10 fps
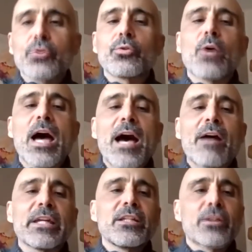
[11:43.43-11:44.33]
to have
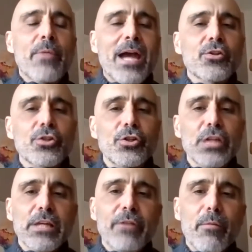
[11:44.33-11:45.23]
interaction
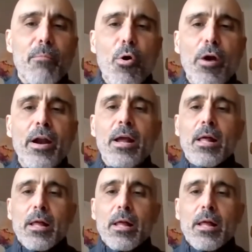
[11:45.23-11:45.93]
even more